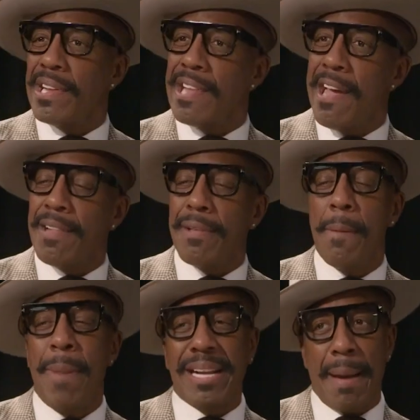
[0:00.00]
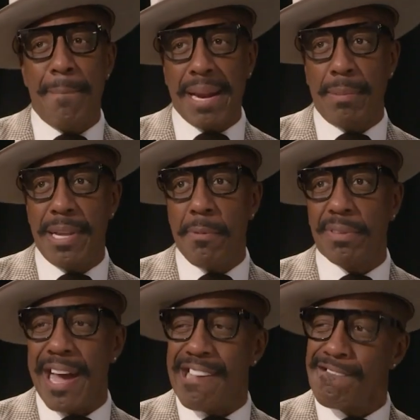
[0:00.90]
mean, you bite that bottom lip.
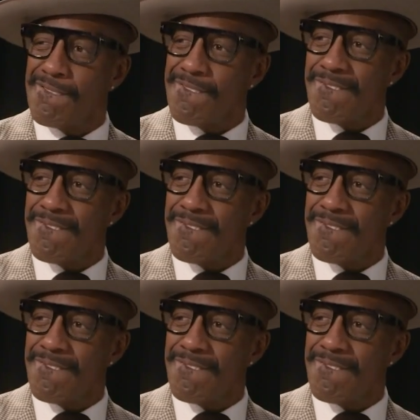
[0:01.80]
It's like,